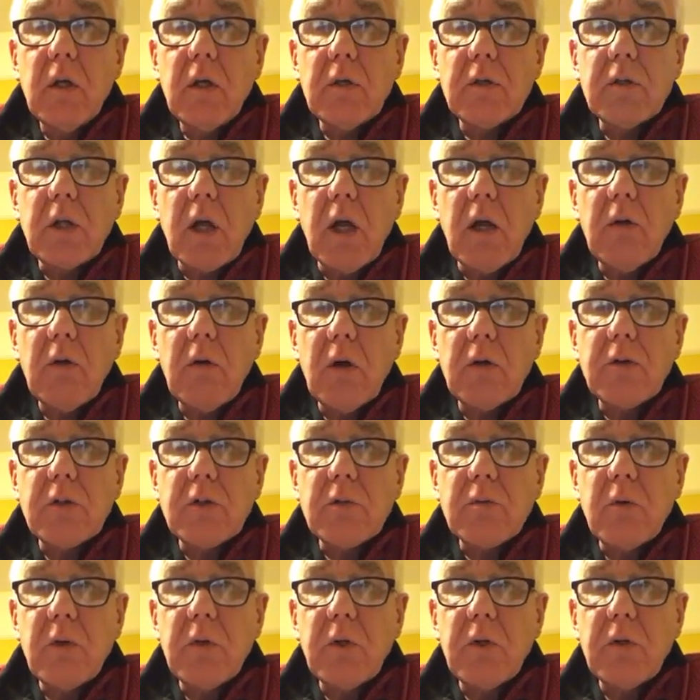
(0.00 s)
So I
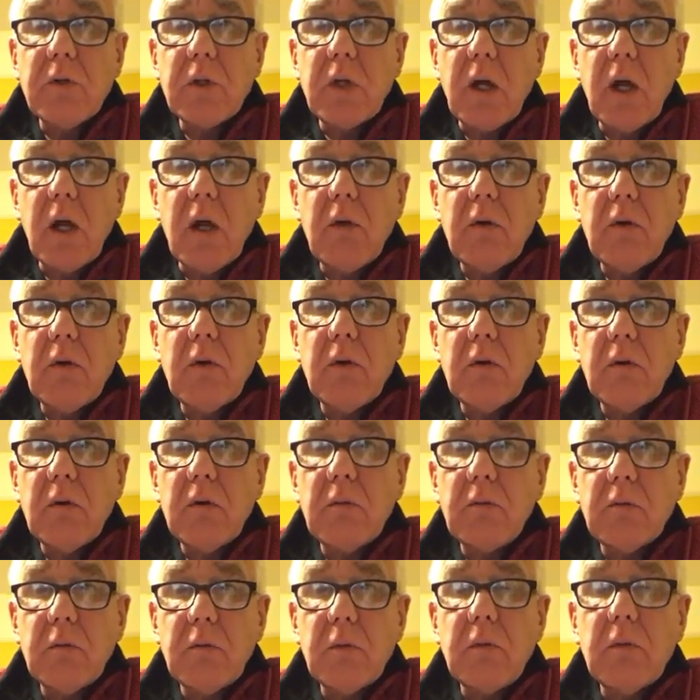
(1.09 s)
just want you to go,
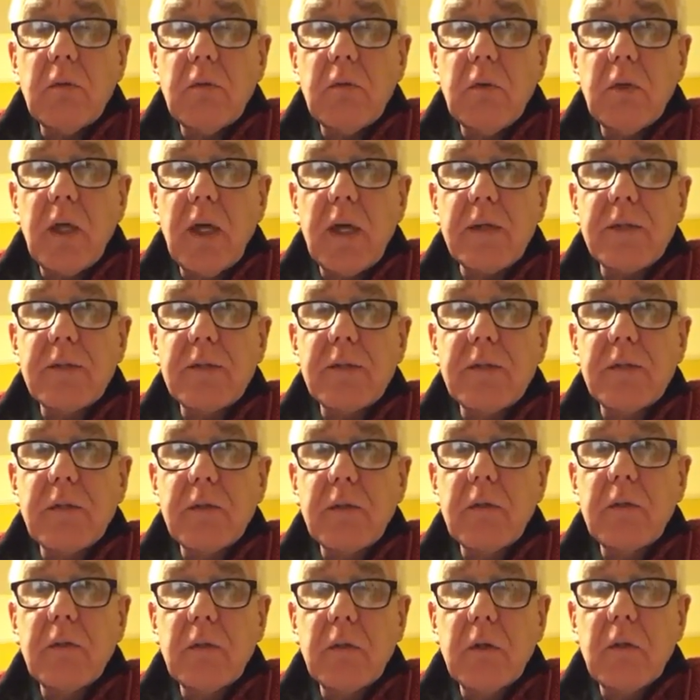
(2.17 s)
yes,
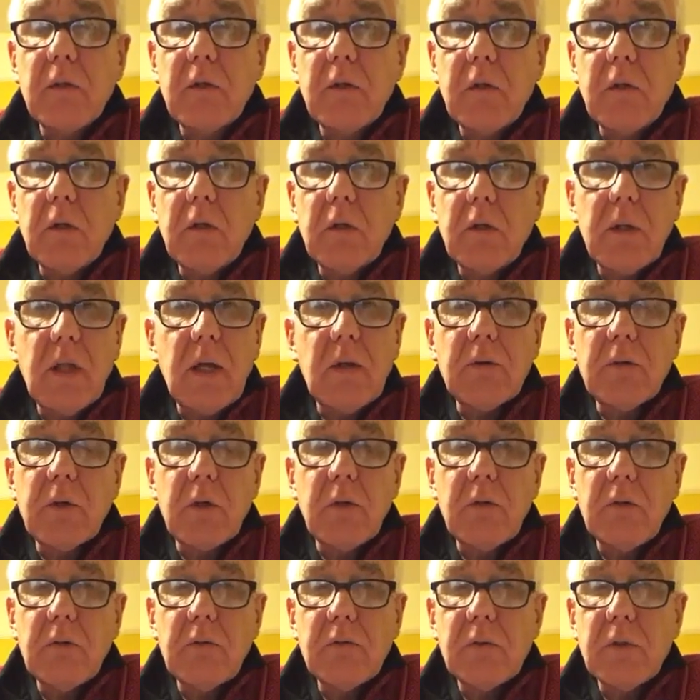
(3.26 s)
that'll
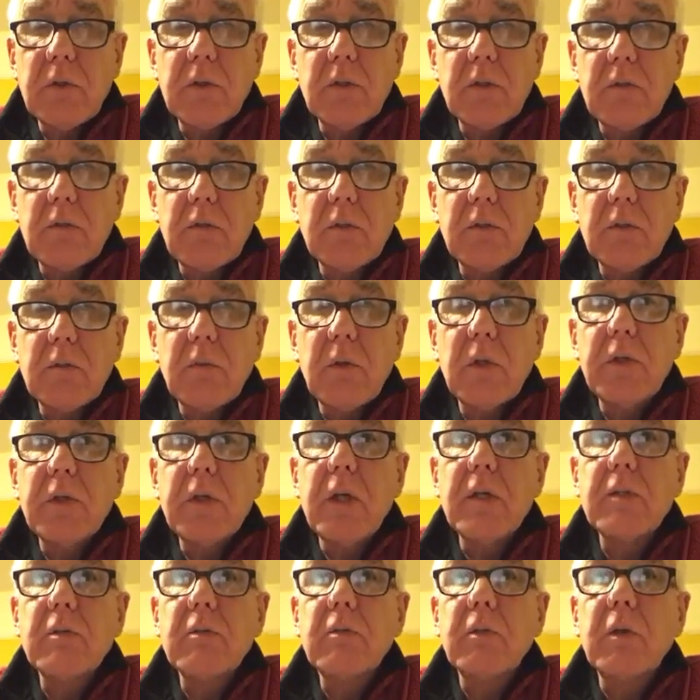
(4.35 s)
do. Just the word
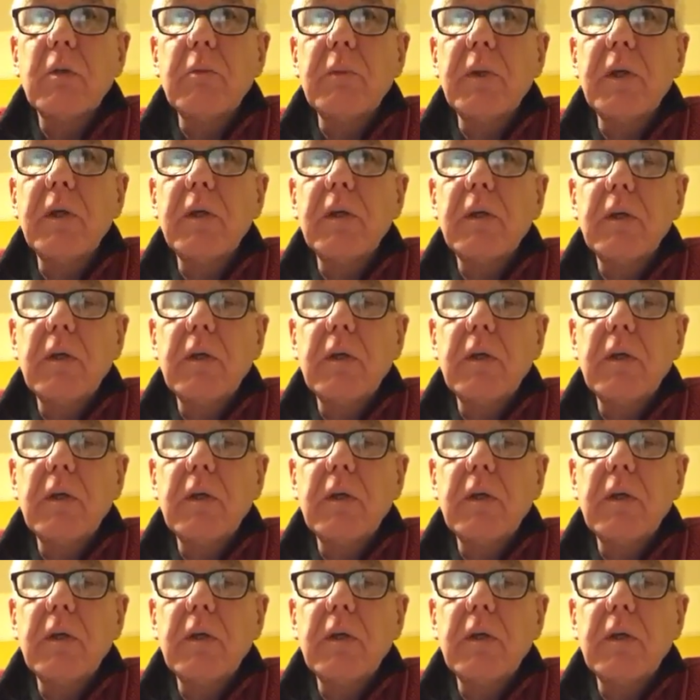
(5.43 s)
yes will do me.